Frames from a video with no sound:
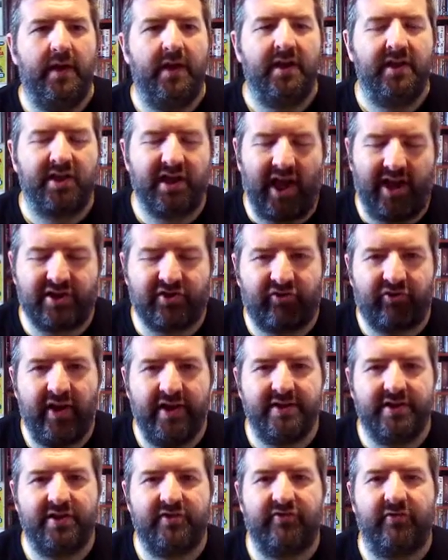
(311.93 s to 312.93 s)

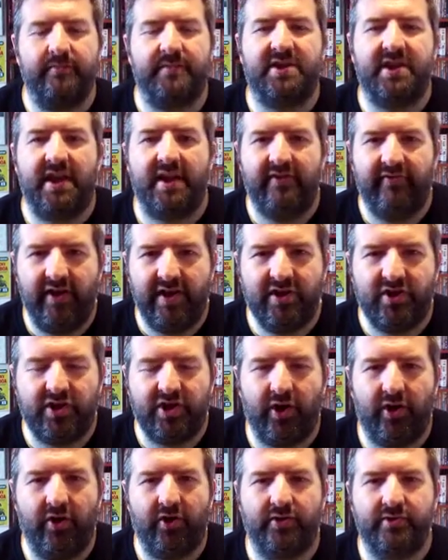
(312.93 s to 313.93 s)
catchphrases from TV
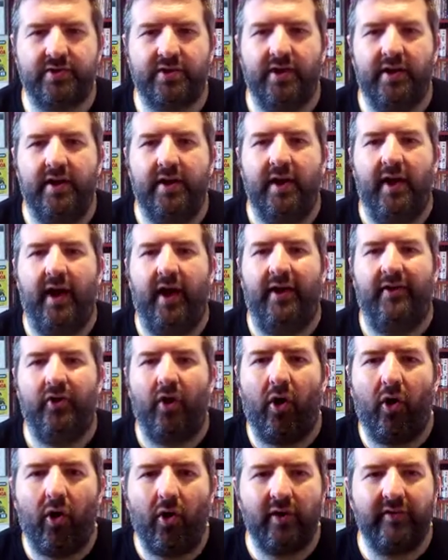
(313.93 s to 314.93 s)
shows, and
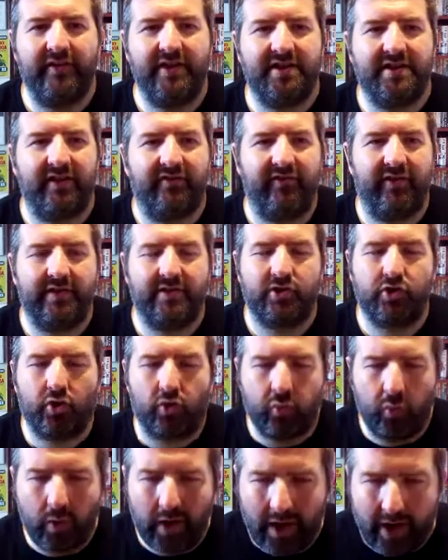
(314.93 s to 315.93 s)
all of these different things
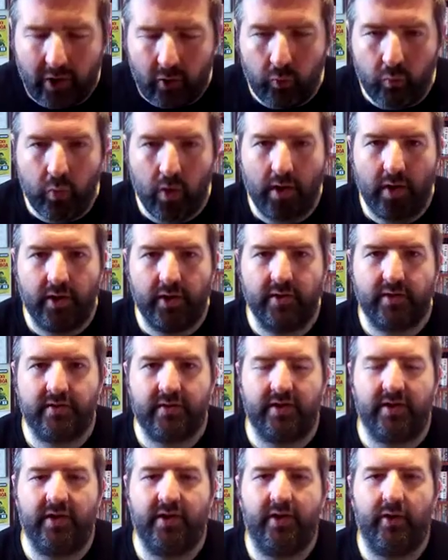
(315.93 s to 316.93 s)
create a world
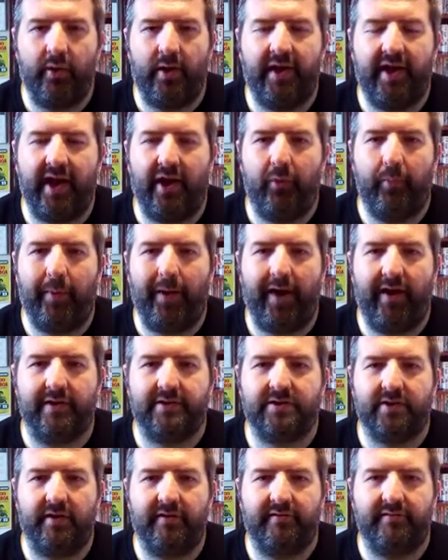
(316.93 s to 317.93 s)
that you are now
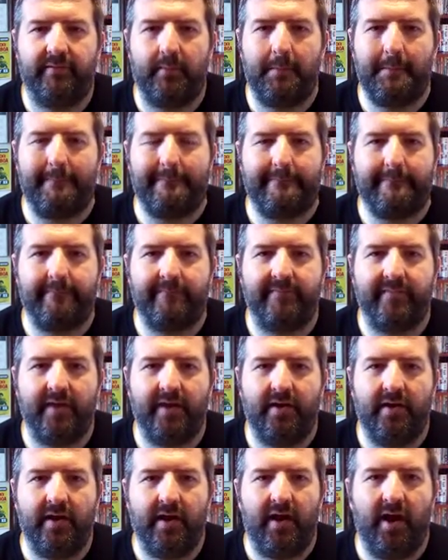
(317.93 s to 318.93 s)
part of.
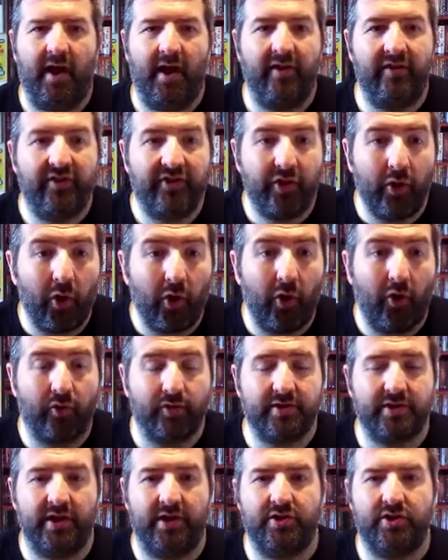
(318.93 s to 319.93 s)
And
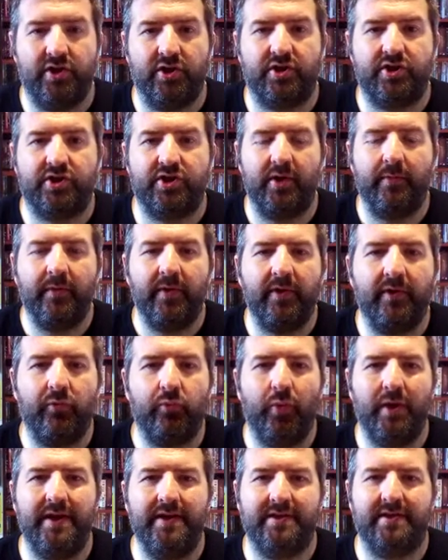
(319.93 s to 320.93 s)
those are just some of the
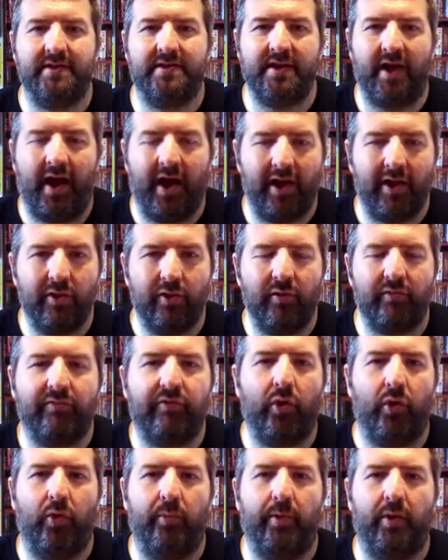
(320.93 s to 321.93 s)
reasons that I love
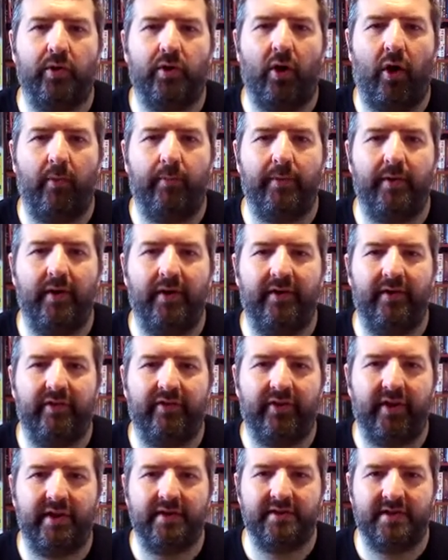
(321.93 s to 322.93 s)
RoboCop and the
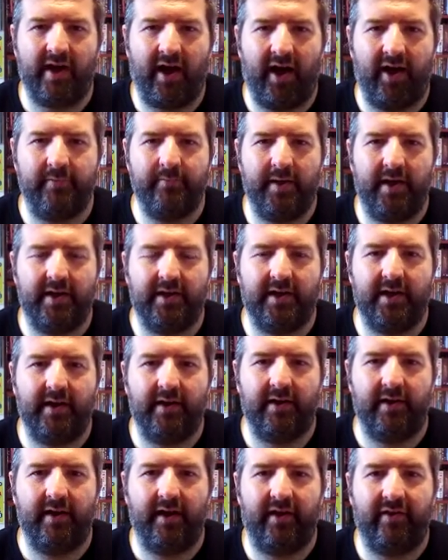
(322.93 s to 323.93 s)
things that I
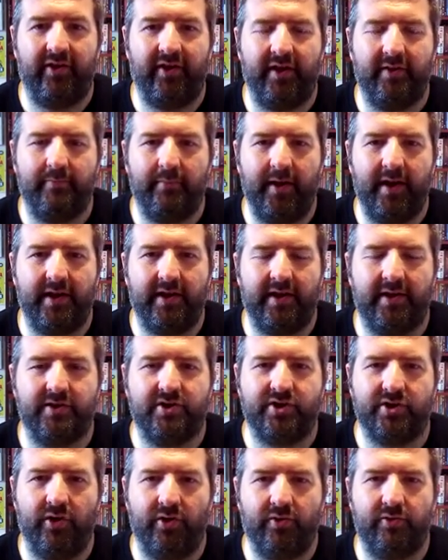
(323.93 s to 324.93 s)
think make it
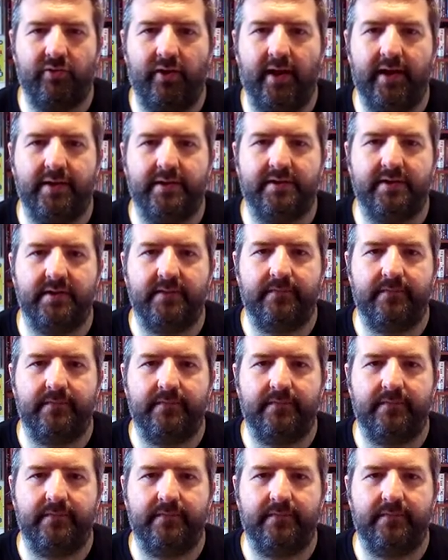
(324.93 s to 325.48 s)
so great.